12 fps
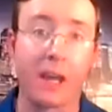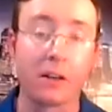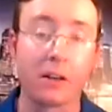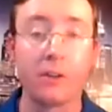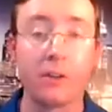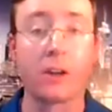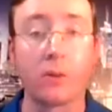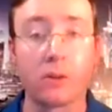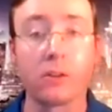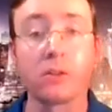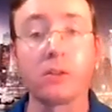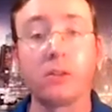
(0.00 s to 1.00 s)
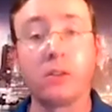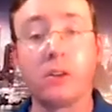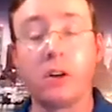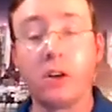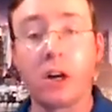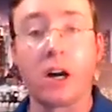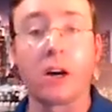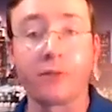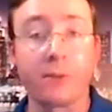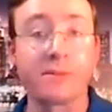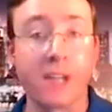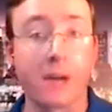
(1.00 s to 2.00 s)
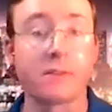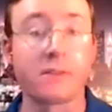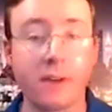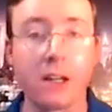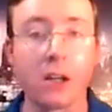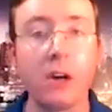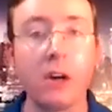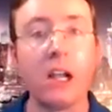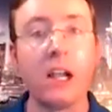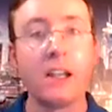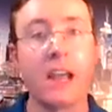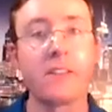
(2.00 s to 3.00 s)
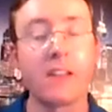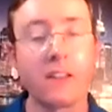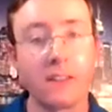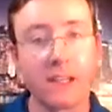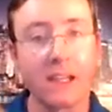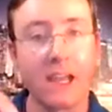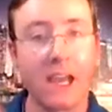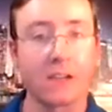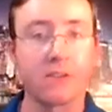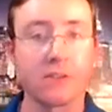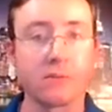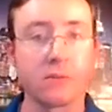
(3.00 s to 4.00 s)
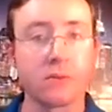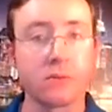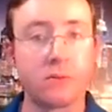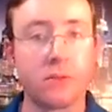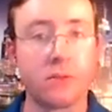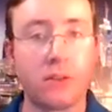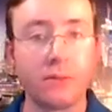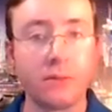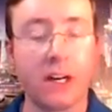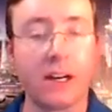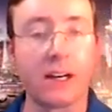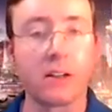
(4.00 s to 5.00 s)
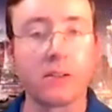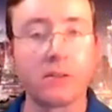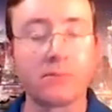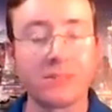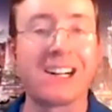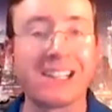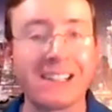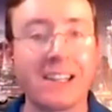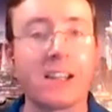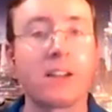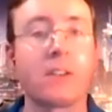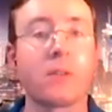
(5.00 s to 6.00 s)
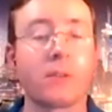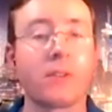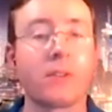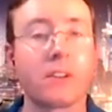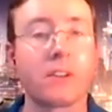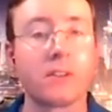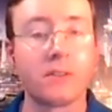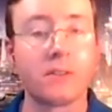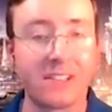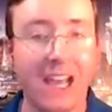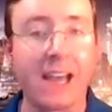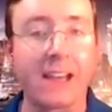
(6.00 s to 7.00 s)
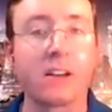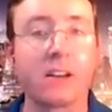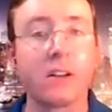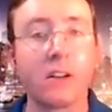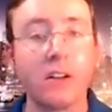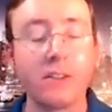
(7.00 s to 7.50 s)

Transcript: that that all uh, firms have to follow, and then the actual uh, content or the data